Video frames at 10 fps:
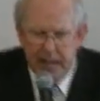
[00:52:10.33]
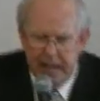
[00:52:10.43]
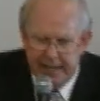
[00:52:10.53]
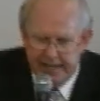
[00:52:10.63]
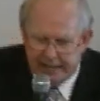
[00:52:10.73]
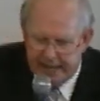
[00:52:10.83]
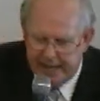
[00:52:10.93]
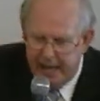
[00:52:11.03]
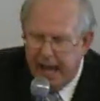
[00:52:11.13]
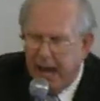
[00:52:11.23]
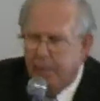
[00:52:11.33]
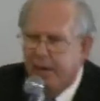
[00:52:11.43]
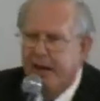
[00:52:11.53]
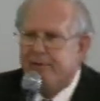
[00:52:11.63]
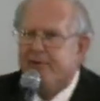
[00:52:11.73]
And he said, I will
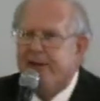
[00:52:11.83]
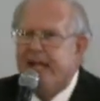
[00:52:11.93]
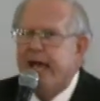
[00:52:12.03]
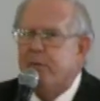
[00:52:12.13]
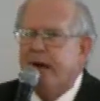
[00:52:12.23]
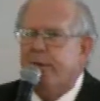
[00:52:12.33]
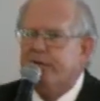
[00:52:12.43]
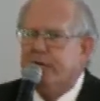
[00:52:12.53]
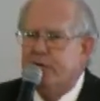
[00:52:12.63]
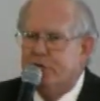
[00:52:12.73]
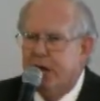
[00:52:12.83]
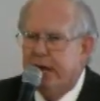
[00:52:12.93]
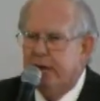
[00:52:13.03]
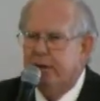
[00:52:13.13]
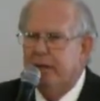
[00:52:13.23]
never forget when I was in
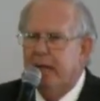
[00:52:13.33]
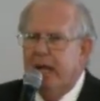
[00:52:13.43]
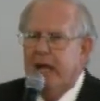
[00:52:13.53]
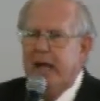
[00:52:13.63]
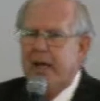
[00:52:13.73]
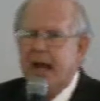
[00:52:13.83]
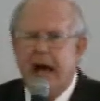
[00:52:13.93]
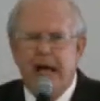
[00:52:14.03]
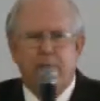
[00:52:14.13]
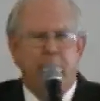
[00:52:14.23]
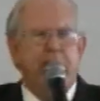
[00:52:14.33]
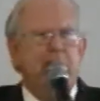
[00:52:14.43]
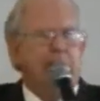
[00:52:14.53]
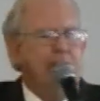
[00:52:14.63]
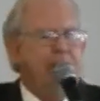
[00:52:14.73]
jail and I had
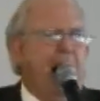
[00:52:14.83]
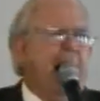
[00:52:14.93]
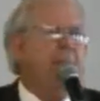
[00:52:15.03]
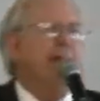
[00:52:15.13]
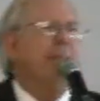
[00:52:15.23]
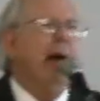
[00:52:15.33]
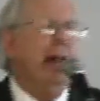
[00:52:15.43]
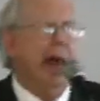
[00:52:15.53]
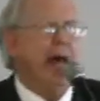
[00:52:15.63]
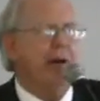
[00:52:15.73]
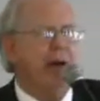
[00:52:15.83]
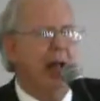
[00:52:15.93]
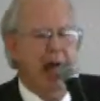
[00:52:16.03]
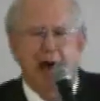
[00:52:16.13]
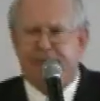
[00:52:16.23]
reached the bottom of my ladder.
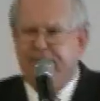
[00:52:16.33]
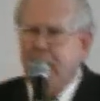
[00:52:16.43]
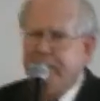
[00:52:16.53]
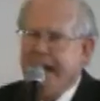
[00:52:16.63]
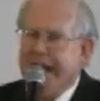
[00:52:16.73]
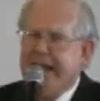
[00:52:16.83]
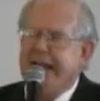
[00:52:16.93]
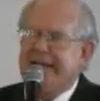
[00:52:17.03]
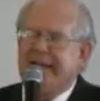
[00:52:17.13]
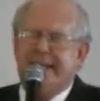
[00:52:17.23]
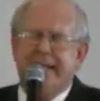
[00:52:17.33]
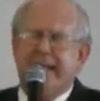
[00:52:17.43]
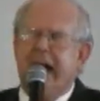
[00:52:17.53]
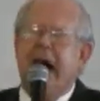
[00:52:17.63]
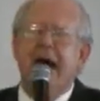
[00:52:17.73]
I fell on my knees and I said,
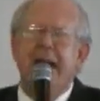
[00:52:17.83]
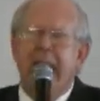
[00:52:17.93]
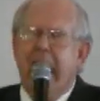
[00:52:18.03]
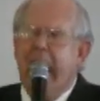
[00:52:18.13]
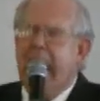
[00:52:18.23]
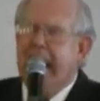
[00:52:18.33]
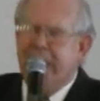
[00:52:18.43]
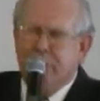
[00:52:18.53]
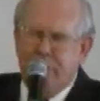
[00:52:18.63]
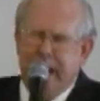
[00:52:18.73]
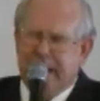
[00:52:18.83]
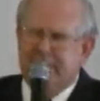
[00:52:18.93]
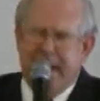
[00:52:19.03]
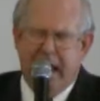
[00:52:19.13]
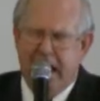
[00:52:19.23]
God, I have wrecked
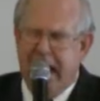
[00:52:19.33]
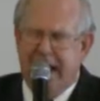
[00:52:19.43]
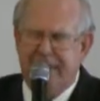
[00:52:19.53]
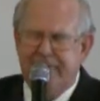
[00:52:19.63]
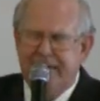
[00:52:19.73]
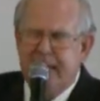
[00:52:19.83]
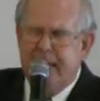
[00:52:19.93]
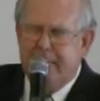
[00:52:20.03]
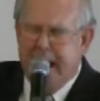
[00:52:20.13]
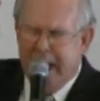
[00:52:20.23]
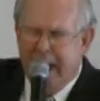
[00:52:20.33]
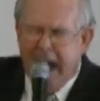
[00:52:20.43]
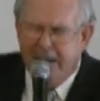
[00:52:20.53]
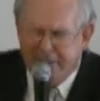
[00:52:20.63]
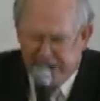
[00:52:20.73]
my life. My
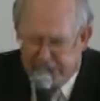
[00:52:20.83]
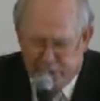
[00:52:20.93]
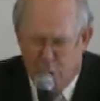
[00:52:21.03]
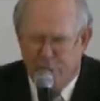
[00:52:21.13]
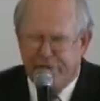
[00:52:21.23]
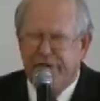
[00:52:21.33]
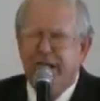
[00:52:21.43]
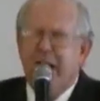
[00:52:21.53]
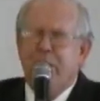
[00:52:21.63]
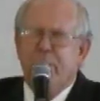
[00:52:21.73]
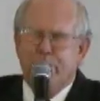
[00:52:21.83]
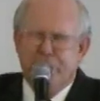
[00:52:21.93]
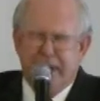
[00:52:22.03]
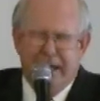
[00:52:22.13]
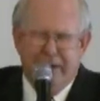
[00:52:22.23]
life is over.
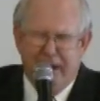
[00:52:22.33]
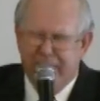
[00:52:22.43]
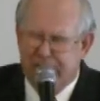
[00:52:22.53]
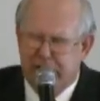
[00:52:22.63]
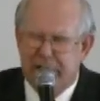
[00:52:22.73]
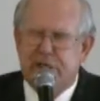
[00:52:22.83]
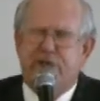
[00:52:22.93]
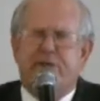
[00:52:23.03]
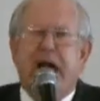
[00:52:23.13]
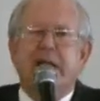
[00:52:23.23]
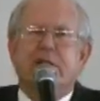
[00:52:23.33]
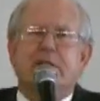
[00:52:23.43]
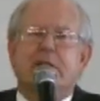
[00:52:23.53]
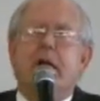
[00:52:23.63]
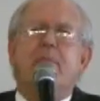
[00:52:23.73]
Would you, if you could just find
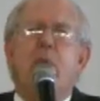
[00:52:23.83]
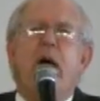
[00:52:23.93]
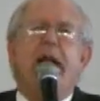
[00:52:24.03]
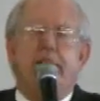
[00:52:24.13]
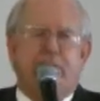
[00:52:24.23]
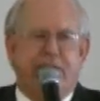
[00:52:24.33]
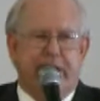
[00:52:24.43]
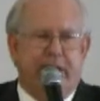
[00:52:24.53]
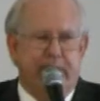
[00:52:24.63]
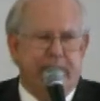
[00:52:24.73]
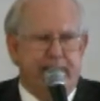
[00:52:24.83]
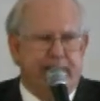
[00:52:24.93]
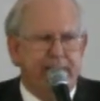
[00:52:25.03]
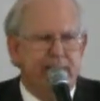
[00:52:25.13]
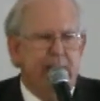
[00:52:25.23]
some way to forgive
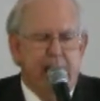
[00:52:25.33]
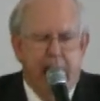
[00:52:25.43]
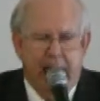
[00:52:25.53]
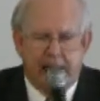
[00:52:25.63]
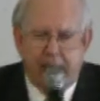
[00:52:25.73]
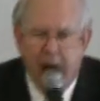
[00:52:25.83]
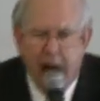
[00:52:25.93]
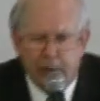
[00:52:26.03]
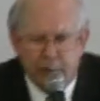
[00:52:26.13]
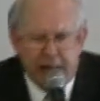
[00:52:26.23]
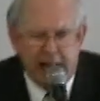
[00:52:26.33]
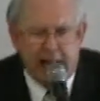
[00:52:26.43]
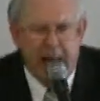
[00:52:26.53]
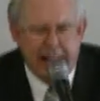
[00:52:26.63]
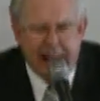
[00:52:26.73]
me. And God, when he
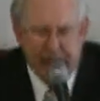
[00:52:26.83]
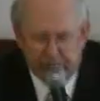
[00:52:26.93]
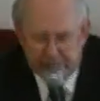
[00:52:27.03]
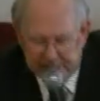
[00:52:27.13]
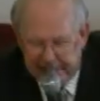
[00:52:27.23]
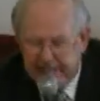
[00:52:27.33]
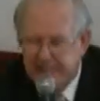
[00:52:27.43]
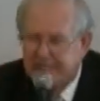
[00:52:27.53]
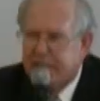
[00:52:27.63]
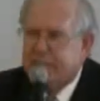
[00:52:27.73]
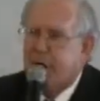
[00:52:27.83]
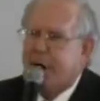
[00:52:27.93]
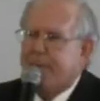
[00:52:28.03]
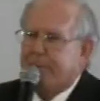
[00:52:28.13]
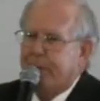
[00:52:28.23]
got down on his knees and
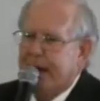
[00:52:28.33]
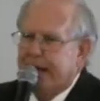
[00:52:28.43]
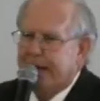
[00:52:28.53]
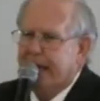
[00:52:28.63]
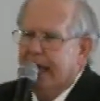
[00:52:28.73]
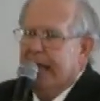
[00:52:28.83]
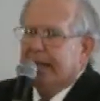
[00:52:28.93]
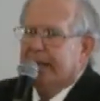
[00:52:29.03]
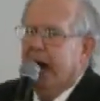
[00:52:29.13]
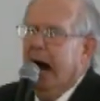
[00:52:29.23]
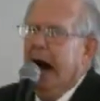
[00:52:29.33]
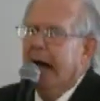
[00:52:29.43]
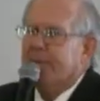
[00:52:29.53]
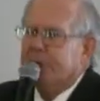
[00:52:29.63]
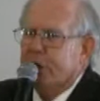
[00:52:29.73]
started praying,
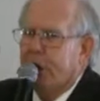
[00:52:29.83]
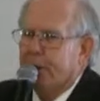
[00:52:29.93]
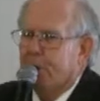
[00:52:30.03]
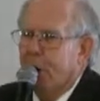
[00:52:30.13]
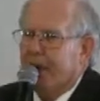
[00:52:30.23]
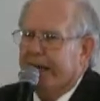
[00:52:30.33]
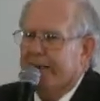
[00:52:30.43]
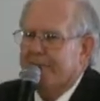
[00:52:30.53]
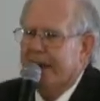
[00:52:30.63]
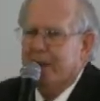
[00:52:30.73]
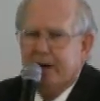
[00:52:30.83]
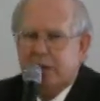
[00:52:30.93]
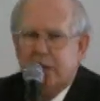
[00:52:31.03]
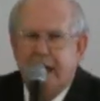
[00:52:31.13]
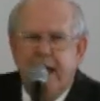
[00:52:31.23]
God started working
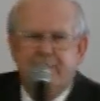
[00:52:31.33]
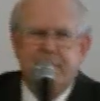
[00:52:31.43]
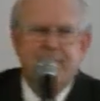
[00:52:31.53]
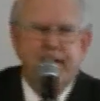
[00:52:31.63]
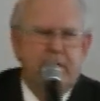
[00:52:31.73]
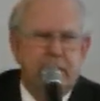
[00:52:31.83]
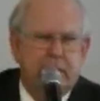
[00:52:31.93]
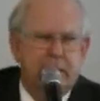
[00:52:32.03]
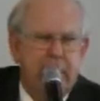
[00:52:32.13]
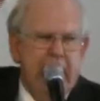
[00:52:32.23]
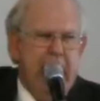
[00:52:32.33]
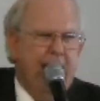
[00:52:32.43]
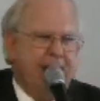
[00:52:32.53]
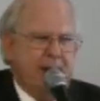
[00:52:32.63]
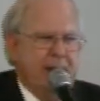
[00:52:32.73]
miracle after miracle
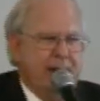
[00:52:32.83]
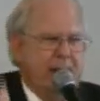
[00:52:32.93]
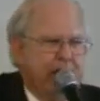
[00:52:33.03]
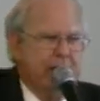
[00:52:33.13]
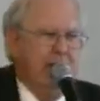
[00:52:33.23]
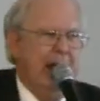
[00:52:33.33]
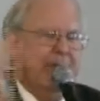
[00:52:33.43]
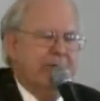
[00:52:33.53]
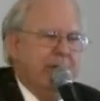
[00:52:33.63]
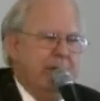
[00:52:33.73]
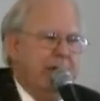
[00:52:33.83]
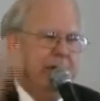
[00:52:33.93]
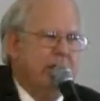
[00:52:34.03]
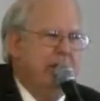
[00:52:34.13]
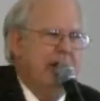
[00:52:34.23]
after miracle after
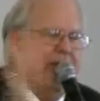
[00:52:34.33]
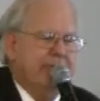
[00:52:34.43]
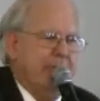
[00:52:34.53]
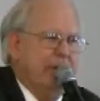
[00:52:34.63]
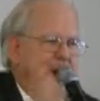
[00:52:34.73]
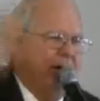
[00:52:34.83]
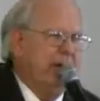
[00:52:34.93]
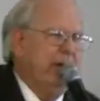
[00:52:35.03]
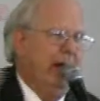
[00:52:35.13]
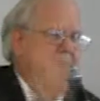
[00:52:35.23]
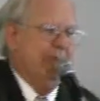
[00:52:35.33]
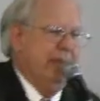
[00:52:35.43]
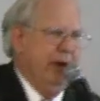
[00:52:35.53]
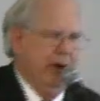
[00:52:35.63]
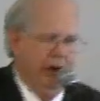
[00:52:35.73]
miracle after miracle after miracle. After
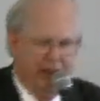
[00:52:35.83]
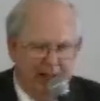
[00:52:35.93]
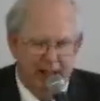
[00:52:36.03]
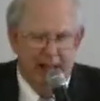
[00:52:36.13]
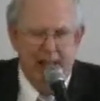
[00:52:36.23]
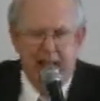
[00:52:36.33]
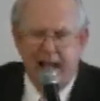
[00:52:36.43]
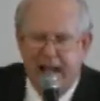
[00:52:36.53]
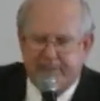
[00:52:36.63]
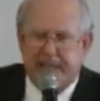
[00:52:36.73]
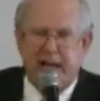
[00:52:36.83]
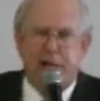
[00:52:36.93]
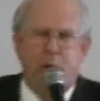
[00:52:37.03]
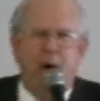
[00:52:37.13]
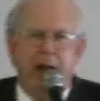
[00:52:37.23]
miracle. And I'm telling
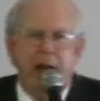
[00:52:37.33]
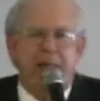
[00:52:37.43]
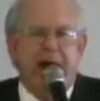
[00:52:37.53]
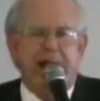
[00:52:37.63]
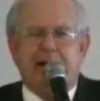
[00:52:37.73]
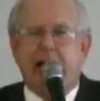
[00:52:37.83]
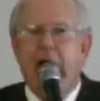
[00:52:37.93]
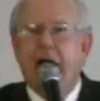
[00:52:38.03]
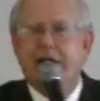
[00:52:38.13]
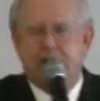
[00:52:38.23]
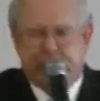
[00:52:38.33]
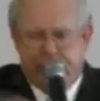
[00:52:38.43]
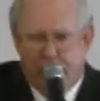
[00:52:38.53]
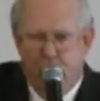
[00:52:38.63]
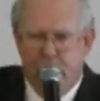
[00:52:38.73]
you what, that entire
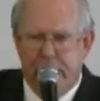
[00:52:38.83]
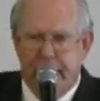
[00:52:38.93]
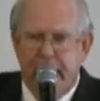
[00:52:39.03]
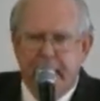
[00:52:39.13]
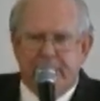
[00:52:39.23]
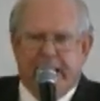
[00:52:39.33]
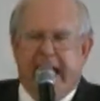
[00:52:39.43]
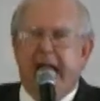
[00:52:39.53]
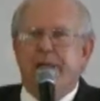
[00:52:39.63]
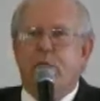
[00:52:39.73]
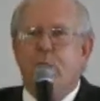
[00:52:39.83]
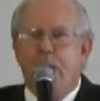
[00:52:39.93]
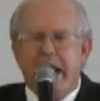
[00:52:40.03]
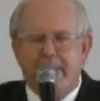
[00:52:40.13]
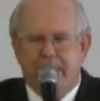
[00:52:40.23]
district board began to
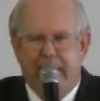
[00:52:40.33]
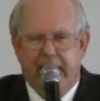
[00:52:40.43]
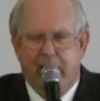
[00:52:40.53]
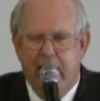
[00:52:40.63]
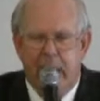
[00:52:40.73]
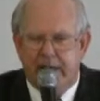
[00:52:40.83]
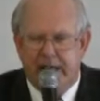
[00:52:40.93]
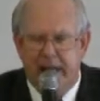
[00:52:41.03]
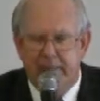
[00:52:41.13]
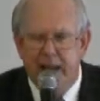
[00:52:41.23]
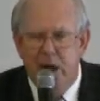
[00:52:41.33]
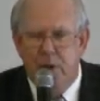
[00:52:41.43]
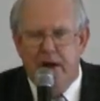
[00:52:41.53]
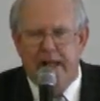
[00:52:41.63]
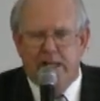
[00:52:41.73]
weep and hugged him
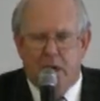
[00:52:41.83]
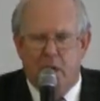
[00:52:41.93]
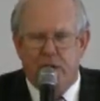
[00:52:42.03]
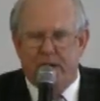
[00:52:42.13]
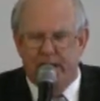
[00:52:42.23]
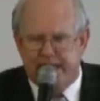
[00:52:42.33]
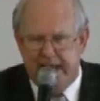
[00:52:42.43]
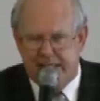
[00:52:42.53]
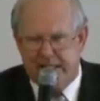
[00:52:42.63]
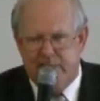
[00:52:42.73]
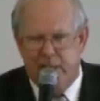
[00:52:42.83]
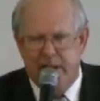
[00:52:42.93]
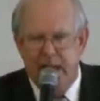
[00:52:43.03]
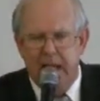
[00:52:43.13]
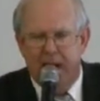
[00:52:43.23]
when he told us the
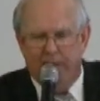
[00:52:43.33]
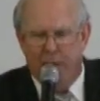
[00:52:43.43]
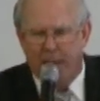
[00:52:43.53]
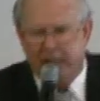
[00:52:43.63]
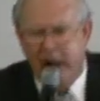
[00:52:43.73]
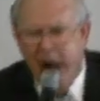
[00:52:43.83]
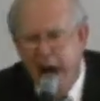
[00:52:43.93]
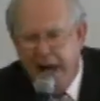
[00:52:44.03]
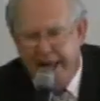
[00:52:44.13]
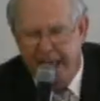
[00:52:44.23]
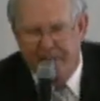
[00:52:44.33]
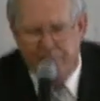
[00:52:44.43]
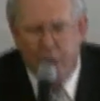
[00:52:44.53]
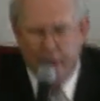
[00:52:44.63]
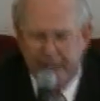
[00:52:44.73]
testimony of where God had
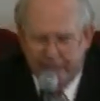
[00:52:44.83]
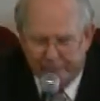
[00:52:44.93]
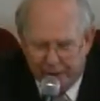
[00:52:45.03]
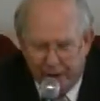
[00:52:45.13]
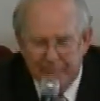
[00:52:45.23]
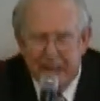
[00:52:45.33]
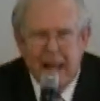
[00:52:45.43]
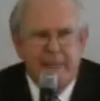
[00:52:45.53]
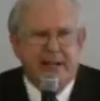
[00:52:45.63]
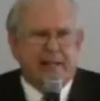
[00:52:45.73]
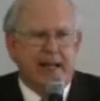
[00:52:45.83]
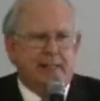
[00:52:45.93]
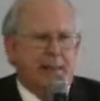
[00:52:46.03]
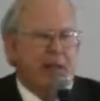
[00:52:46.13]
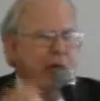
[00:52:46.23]
brought him from. Let me tell you
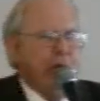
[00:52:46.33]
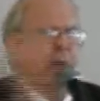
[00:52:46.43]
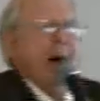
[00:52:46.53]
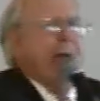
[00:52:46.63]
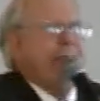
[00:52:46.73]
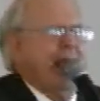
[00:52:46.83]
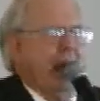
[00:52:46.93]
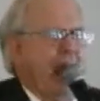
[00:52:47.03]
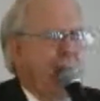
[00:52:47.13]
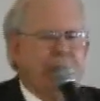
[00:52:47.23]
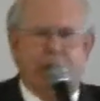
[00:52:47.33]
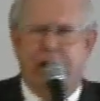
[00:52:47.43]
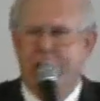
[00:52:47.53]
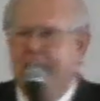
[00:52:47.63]
something. You may be a lost son.